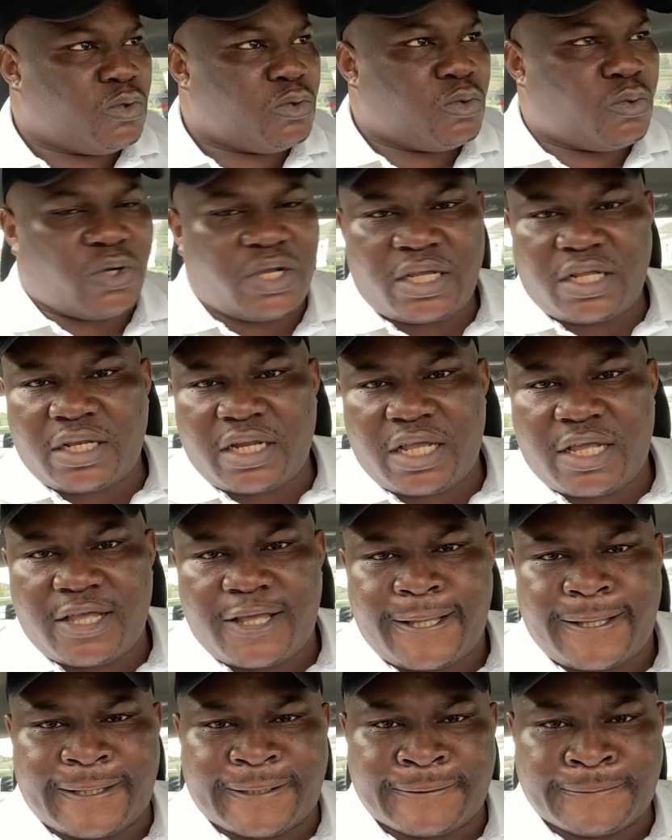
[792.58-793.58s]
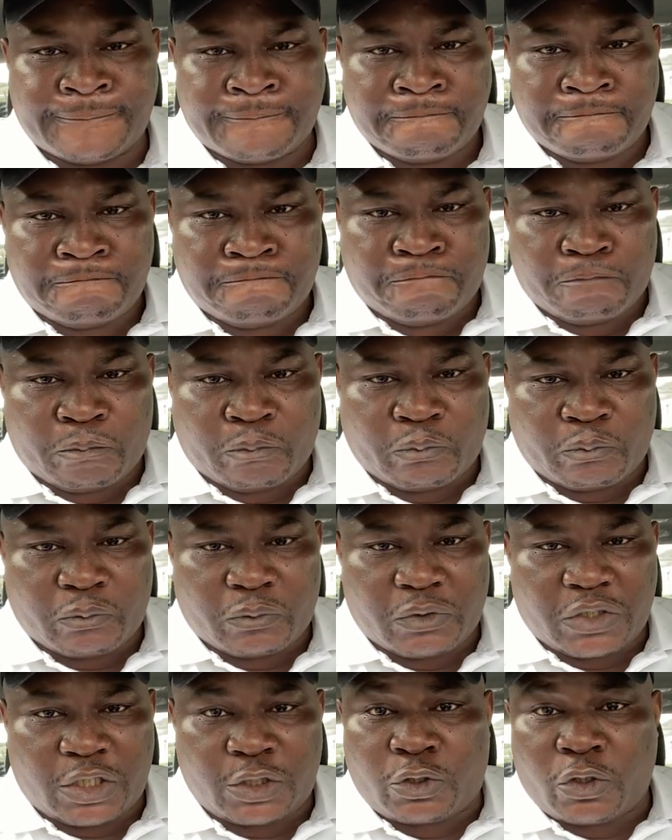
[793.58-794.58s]
When
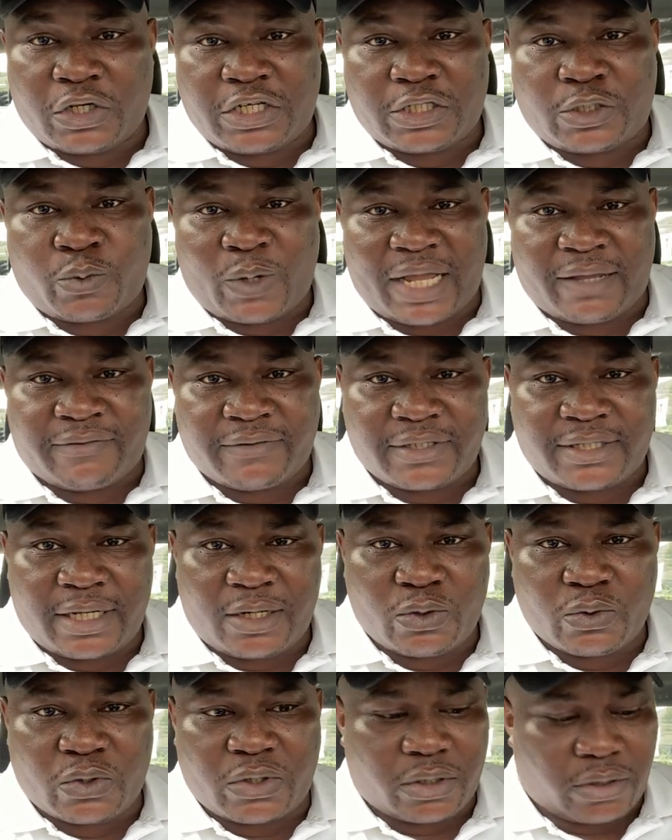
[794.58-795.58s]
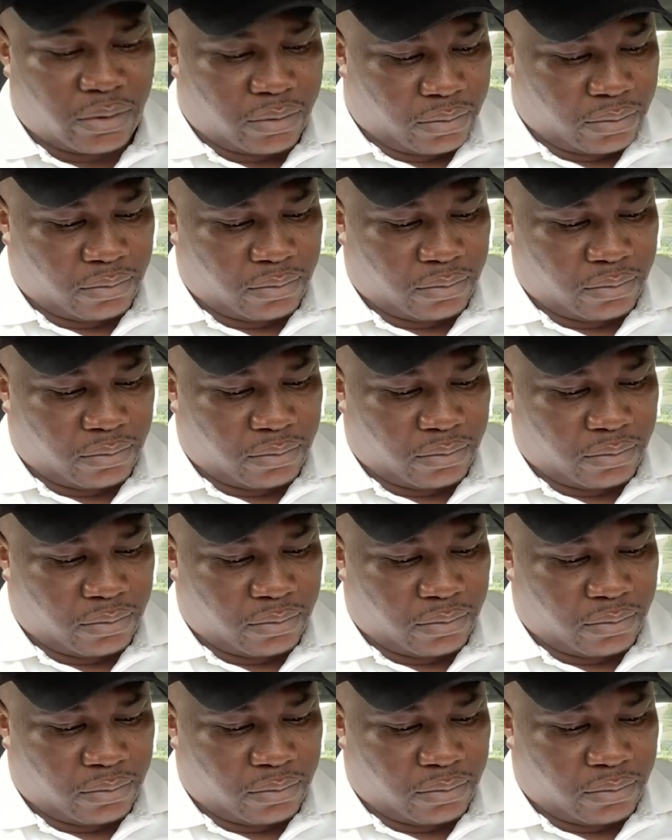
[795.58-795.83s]
he told his wife, he said, look,